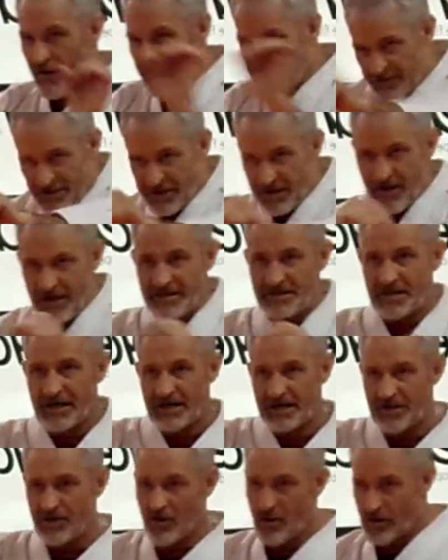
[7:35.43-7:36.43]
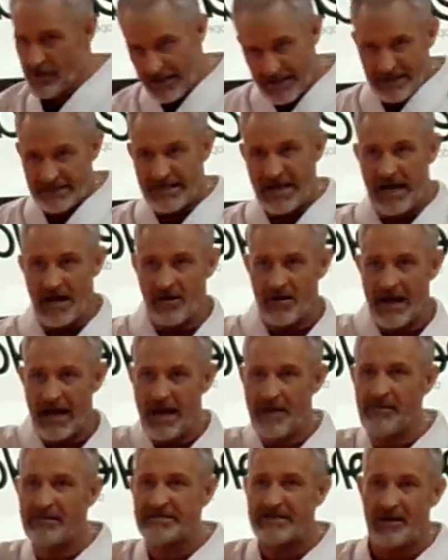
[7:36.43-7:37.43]
So you're actually going to do hikite on the hand
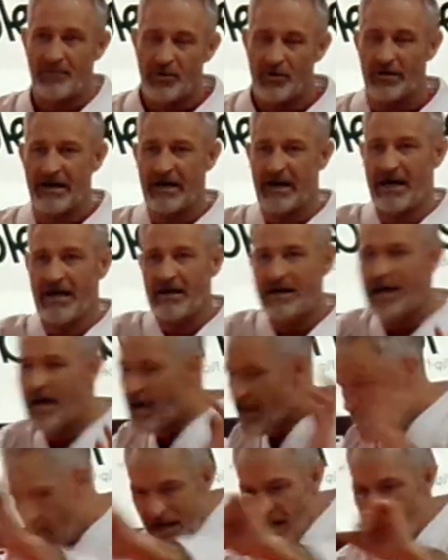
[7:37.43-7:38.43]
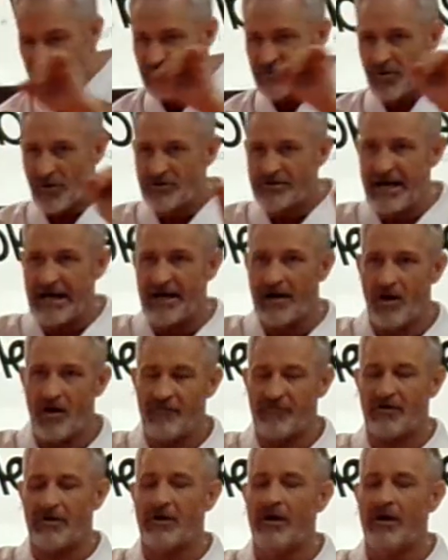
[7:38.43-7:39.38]
instead of pulling it in. Just rotate it over.